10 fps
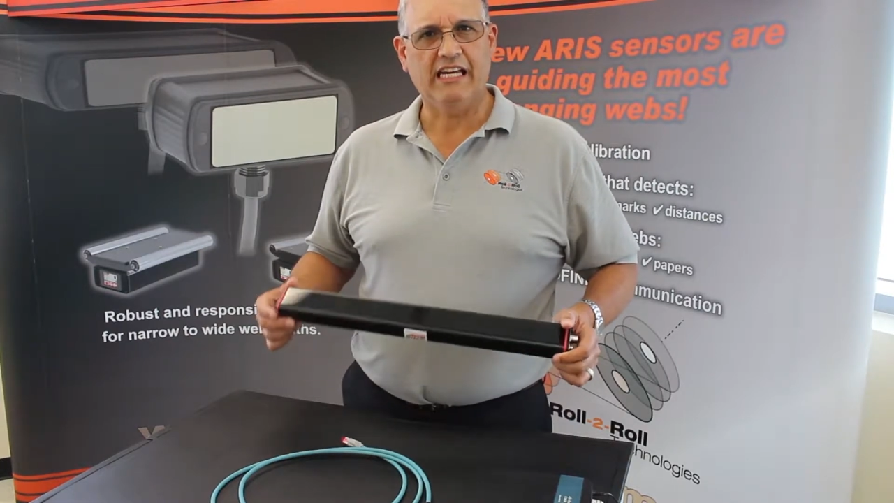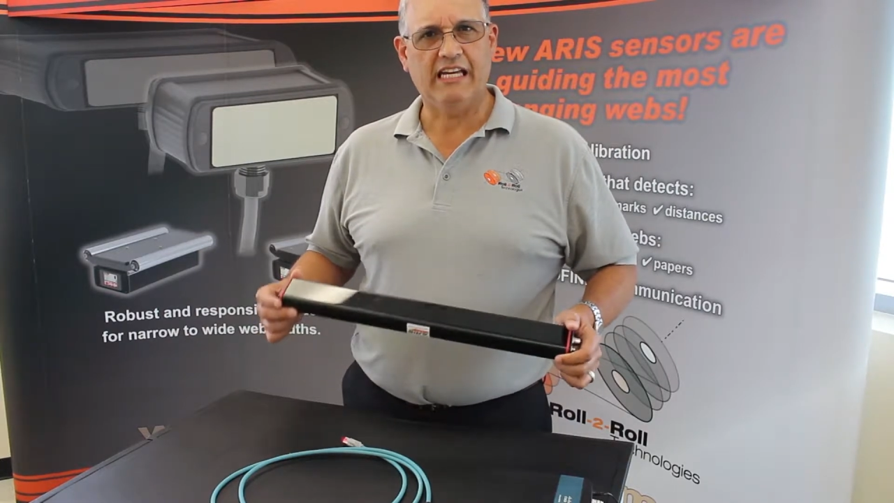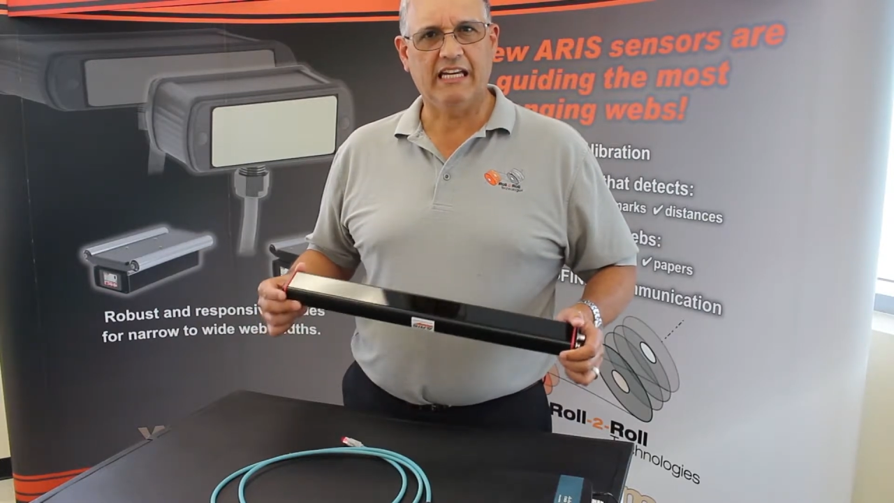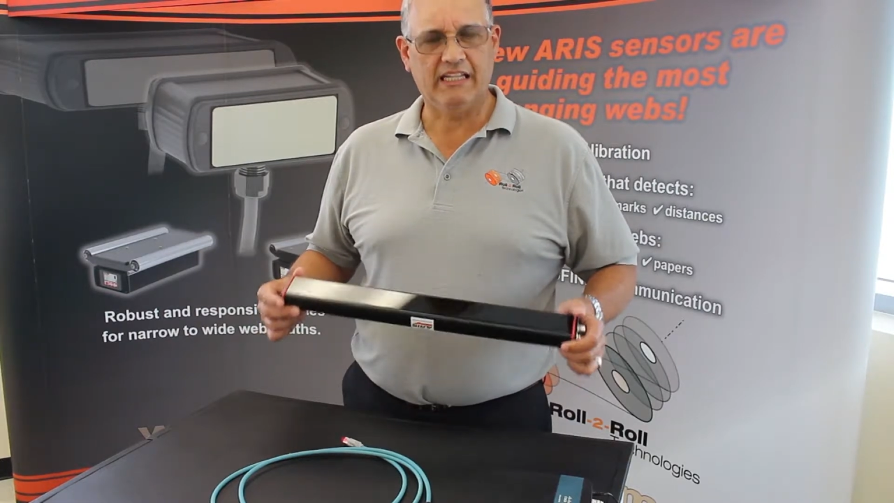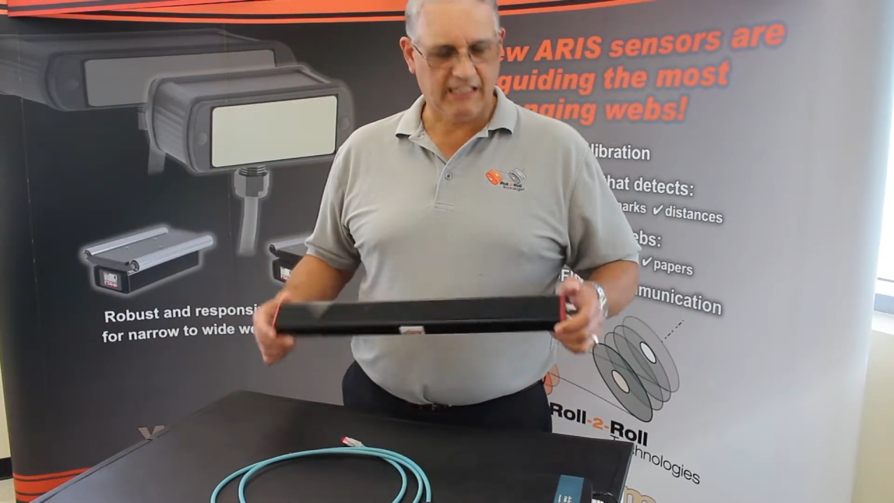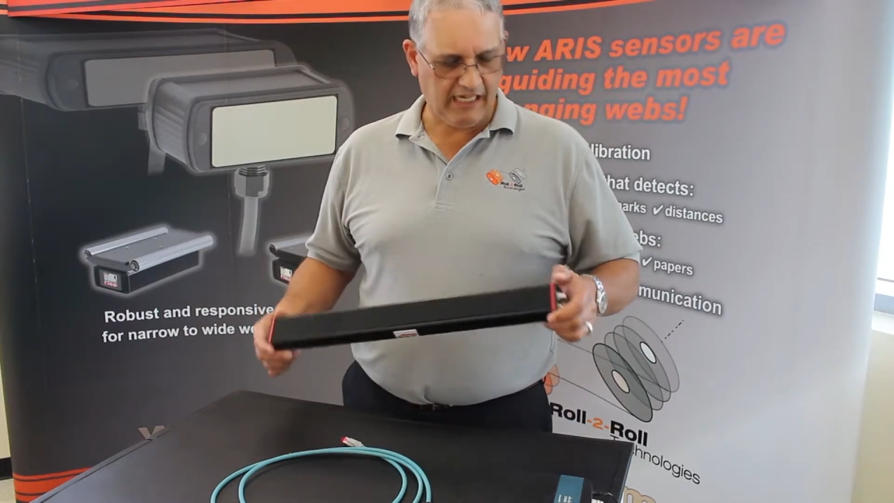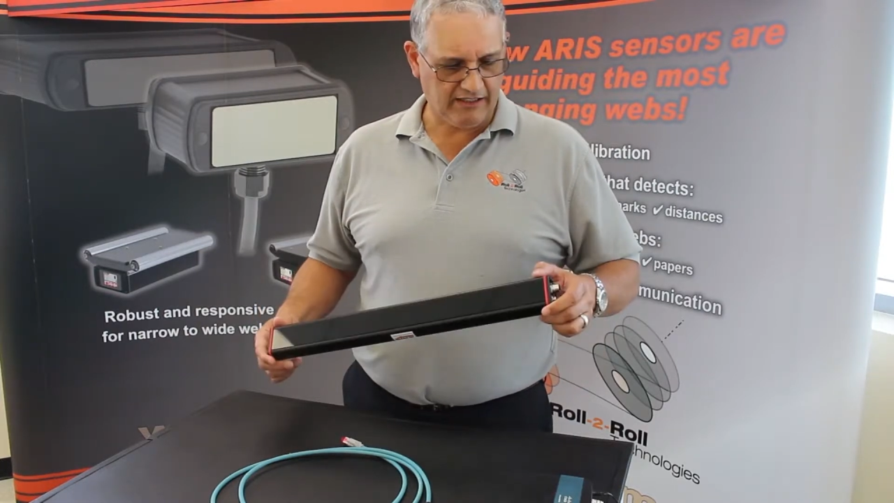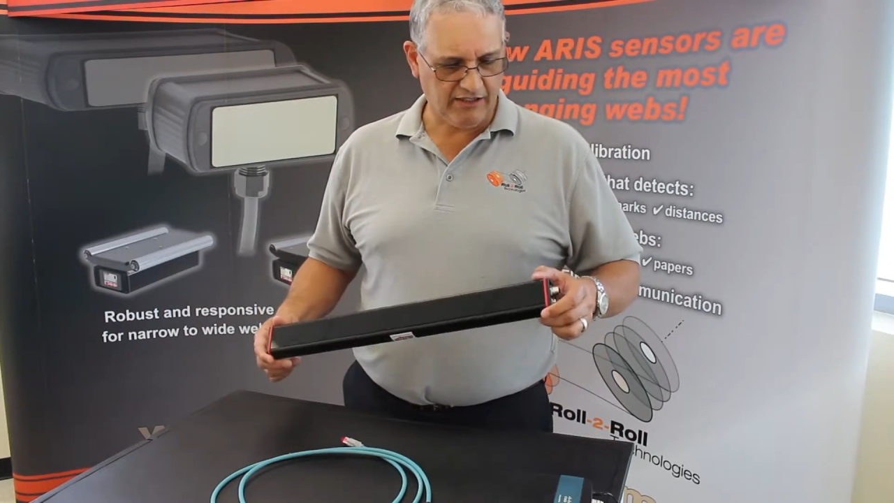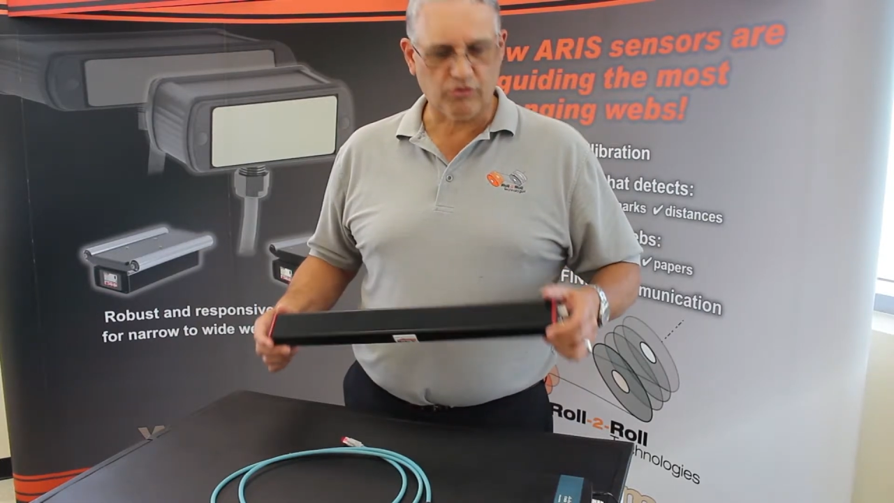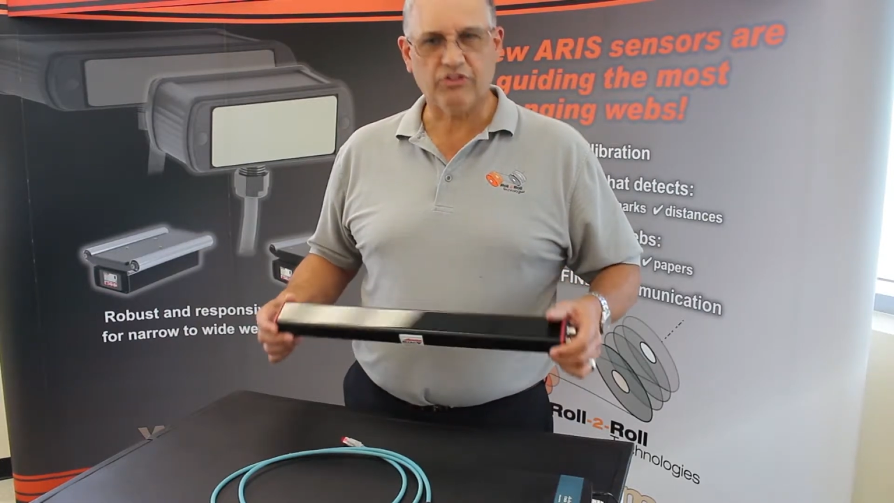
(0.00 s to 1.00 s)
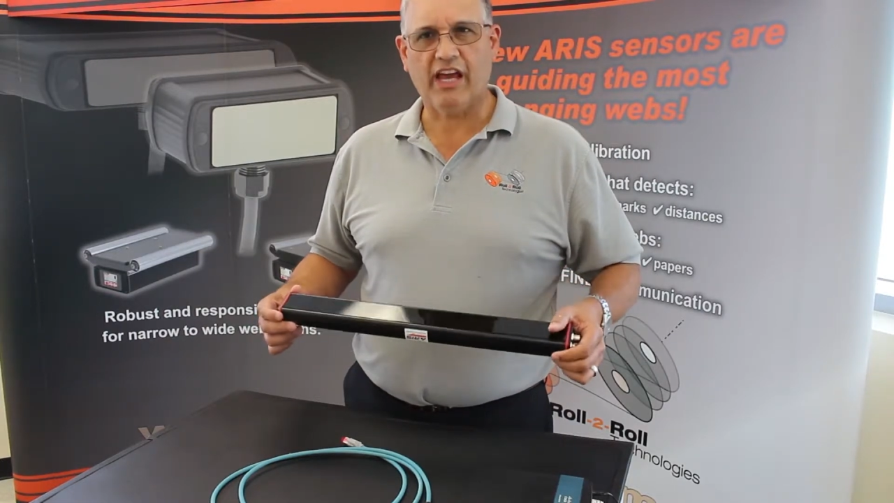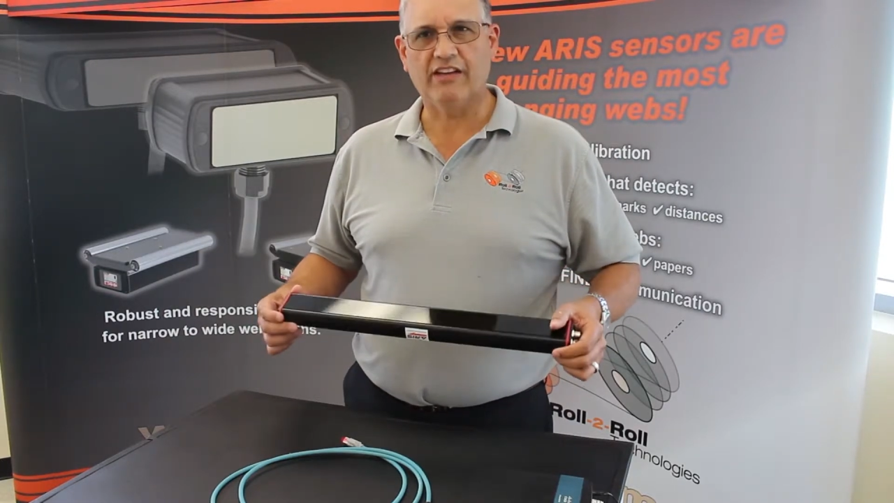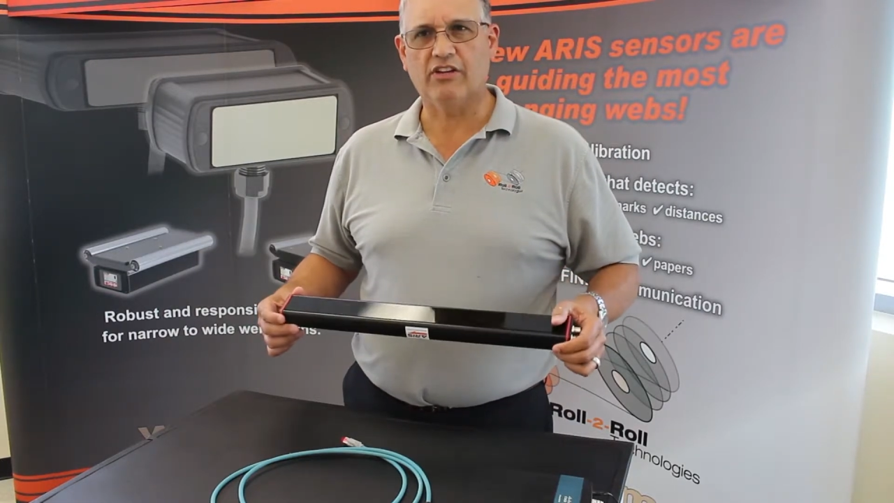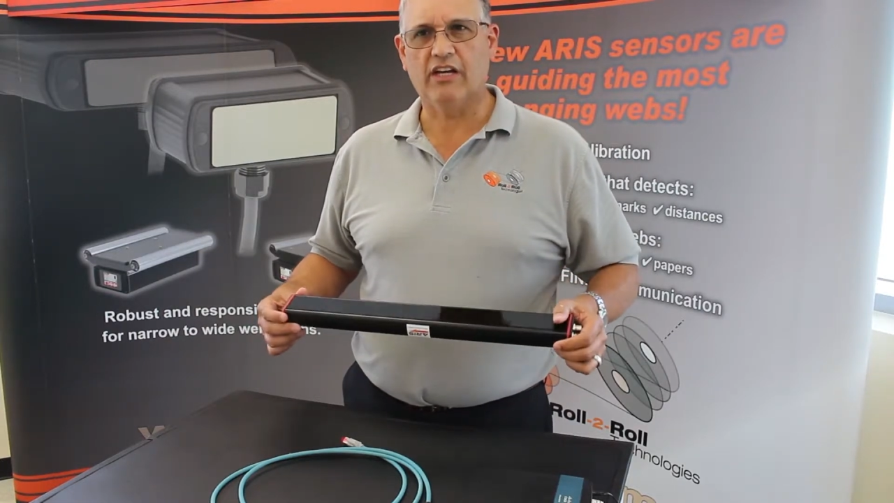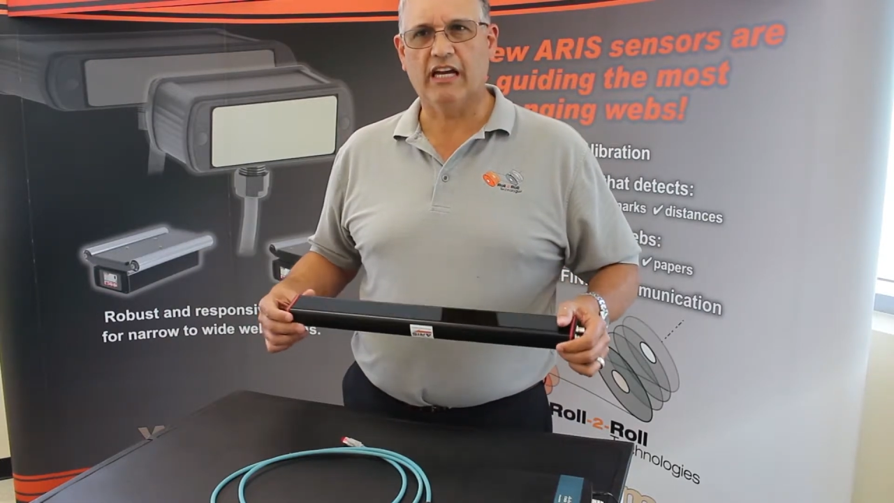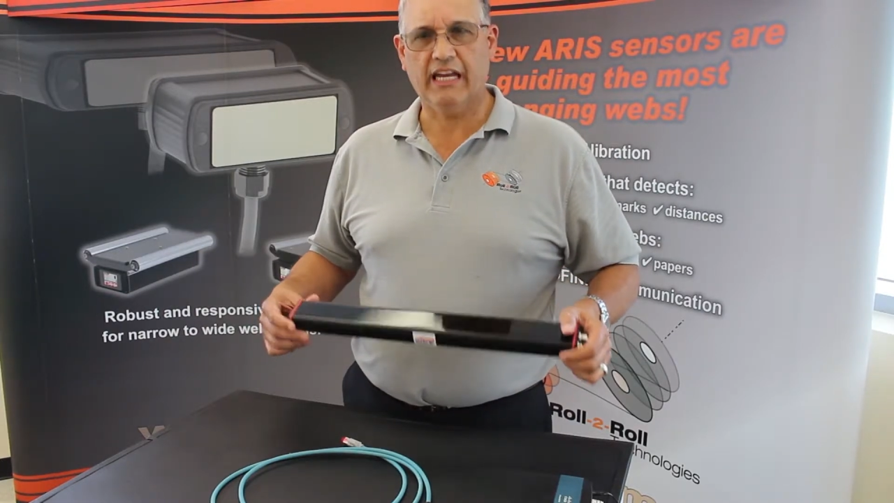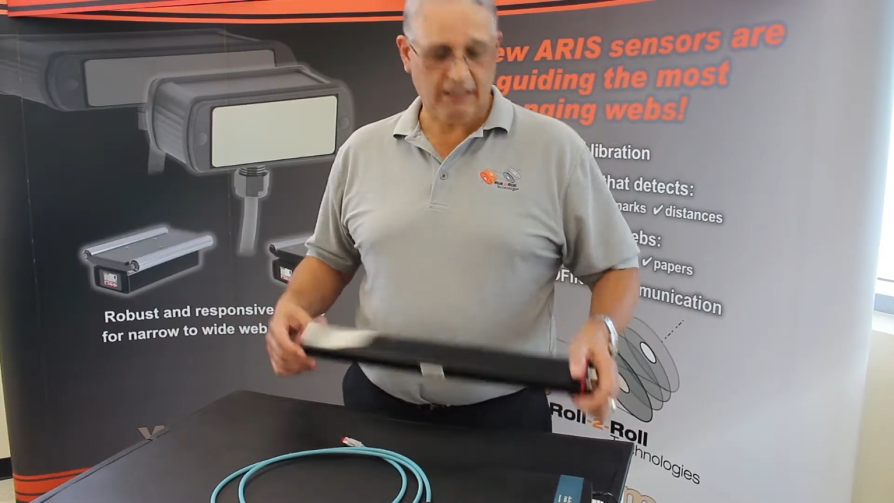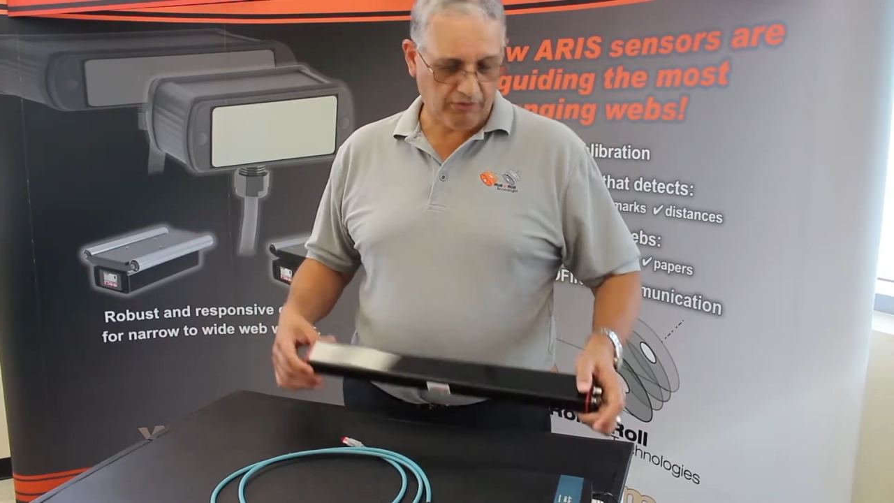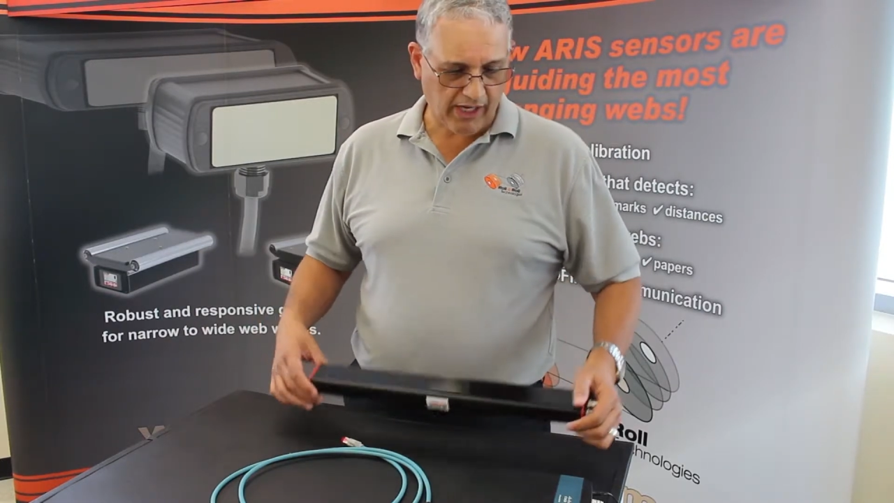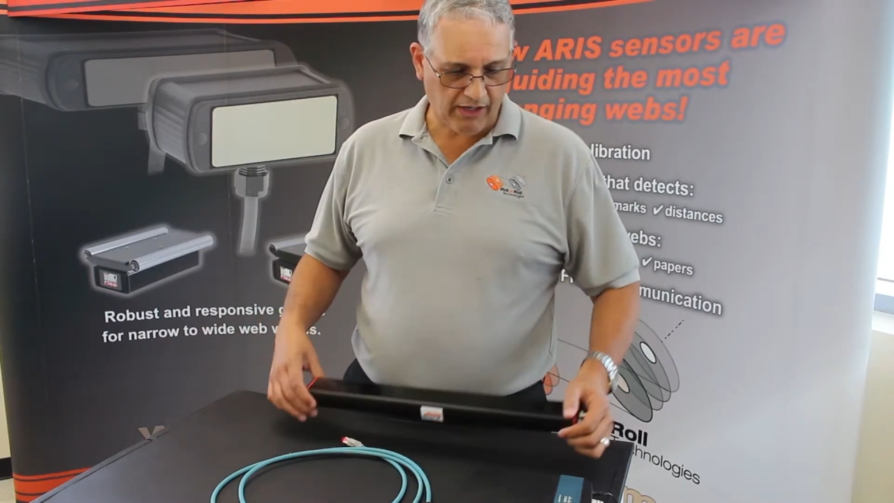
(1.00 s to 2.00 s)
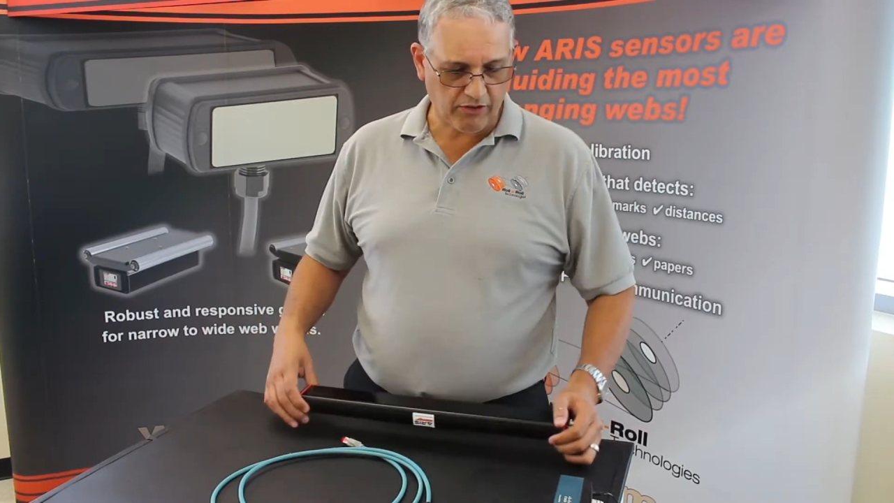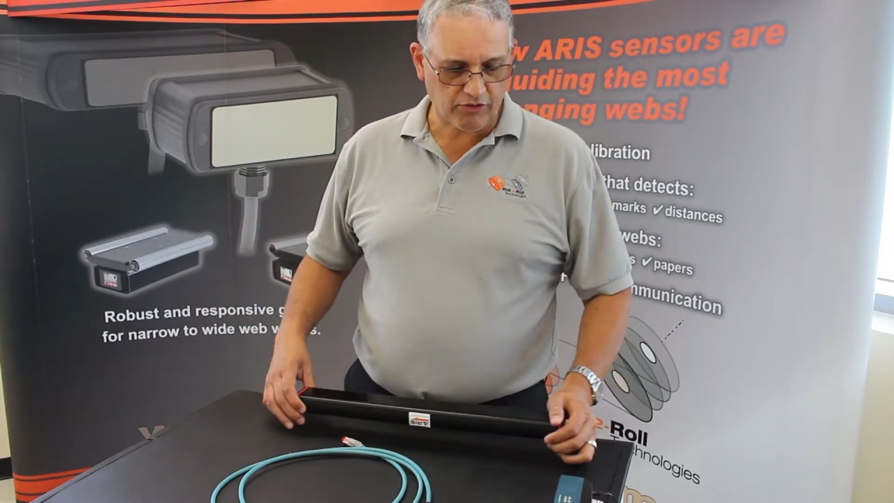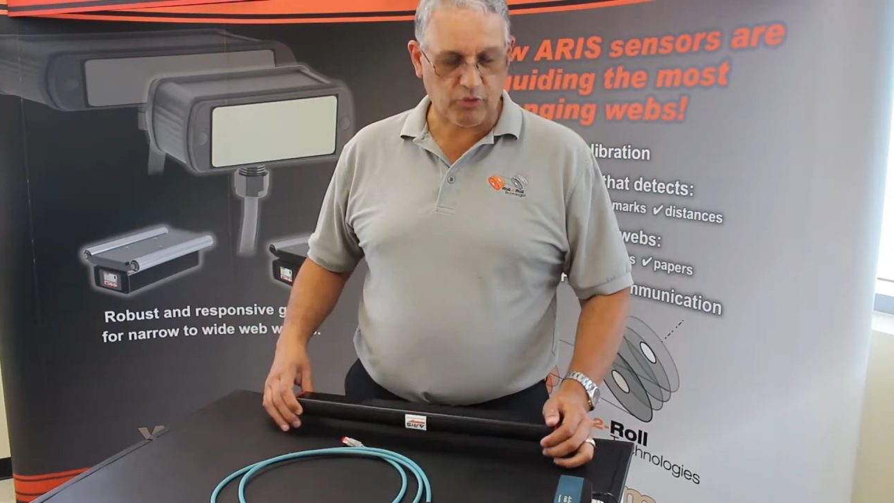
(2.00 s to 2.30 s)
And this one has in our router